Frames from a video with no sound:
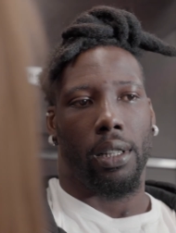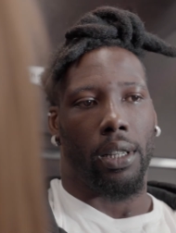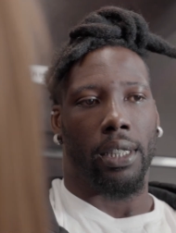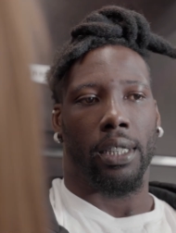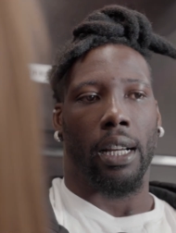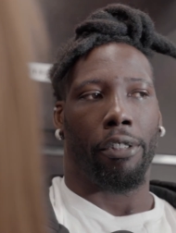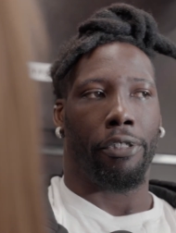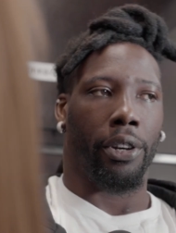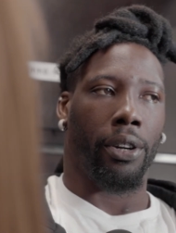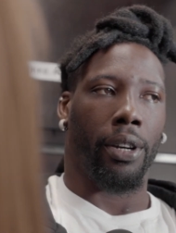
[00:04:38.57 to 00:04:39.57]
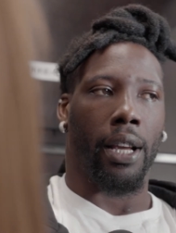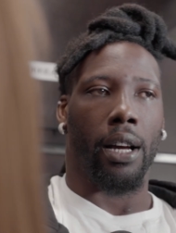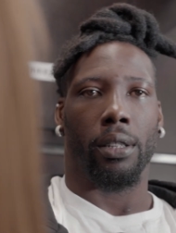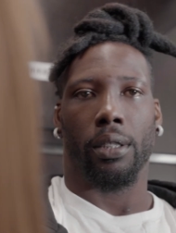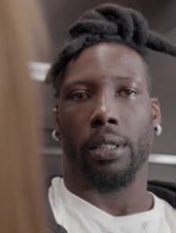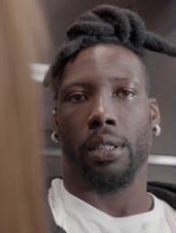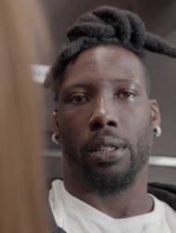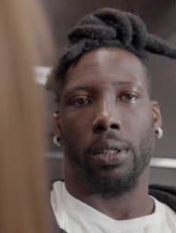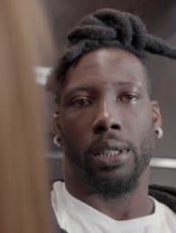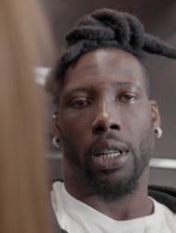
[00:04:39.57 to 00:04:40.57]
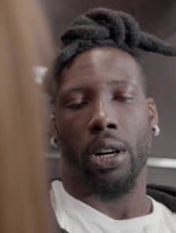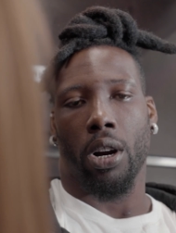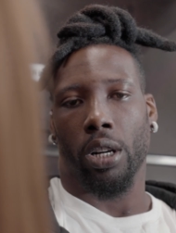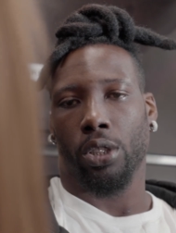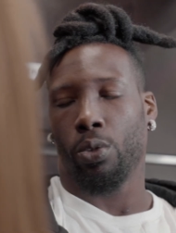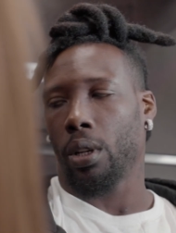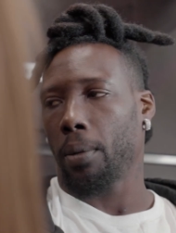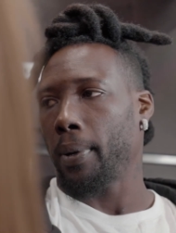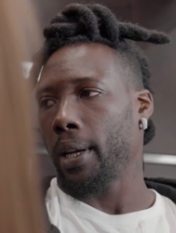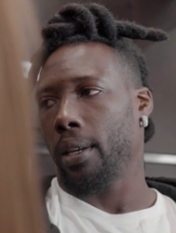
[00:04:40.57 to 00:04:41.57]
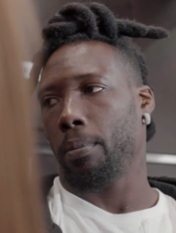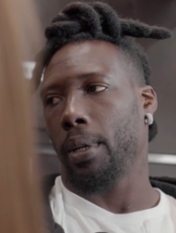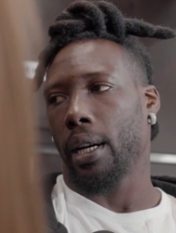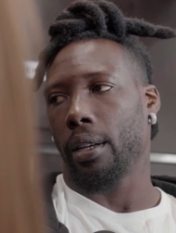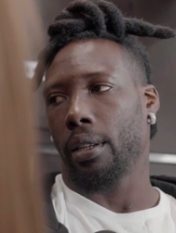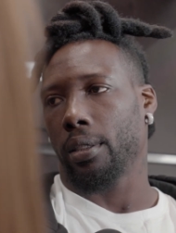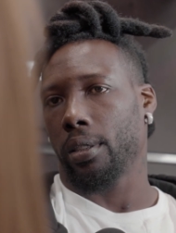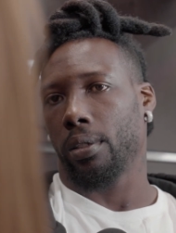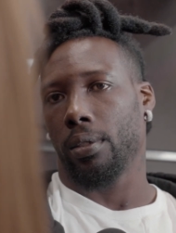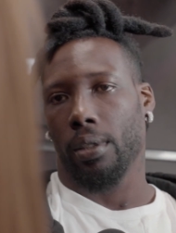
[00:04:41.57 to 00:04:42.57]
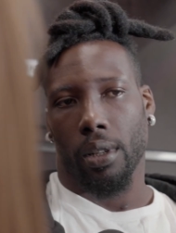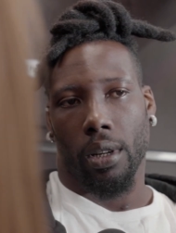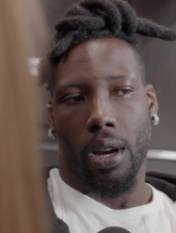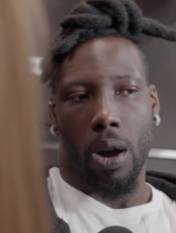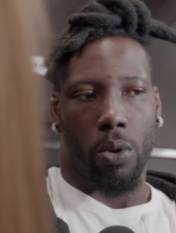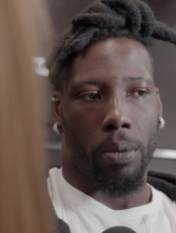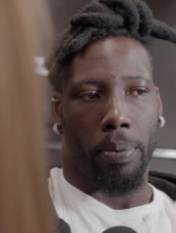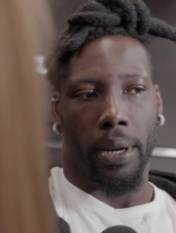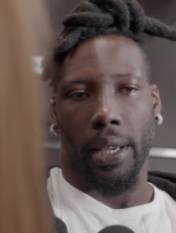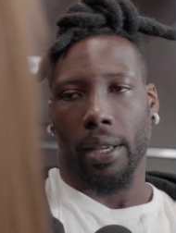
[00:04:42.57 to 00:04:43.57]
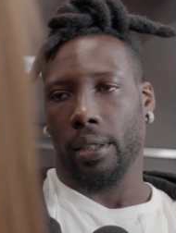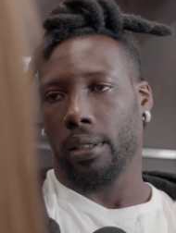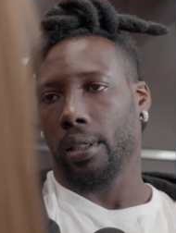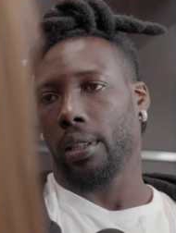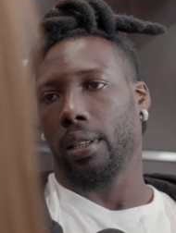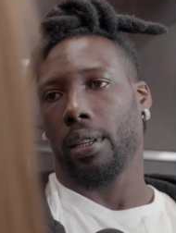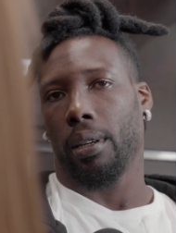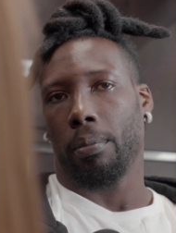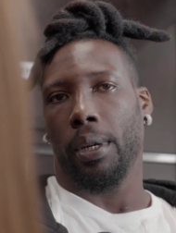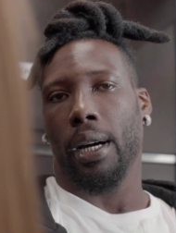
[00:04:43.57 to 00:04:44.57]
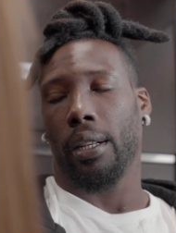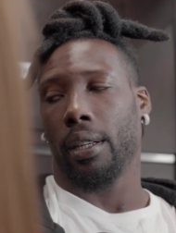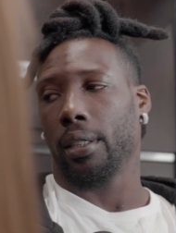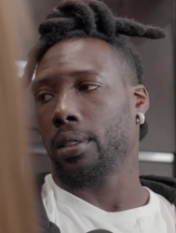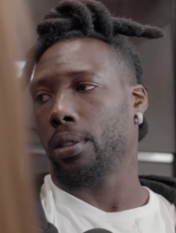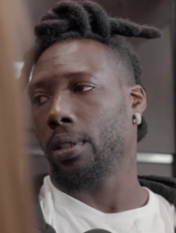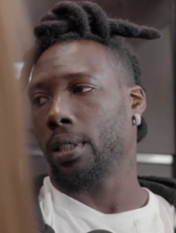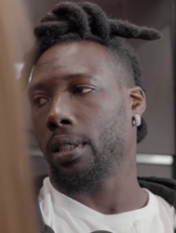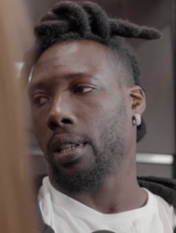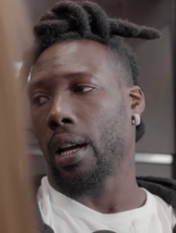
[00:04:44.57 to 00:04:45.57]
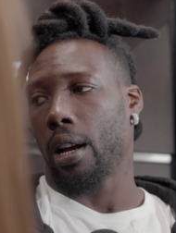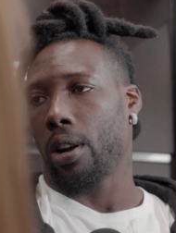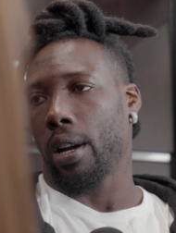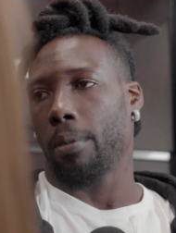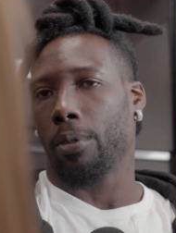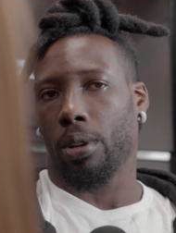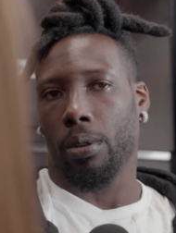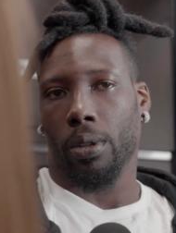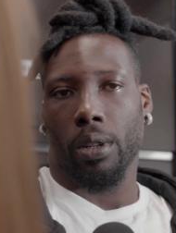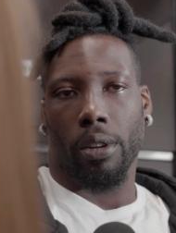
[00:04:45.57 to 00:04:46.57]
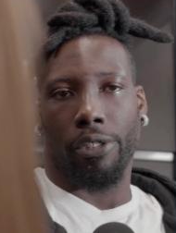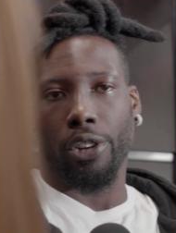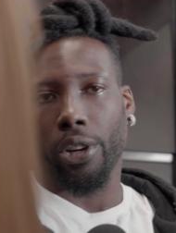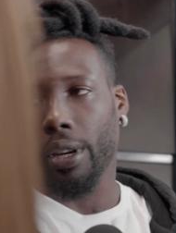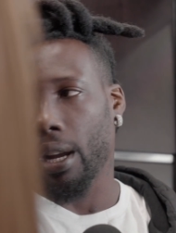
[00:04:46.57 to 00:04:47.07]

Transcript: You know, I just got to figure it out. You know, it's how hard you want to play and be out there. So I want to play and be out there, so it's just how hard I'm going to figure it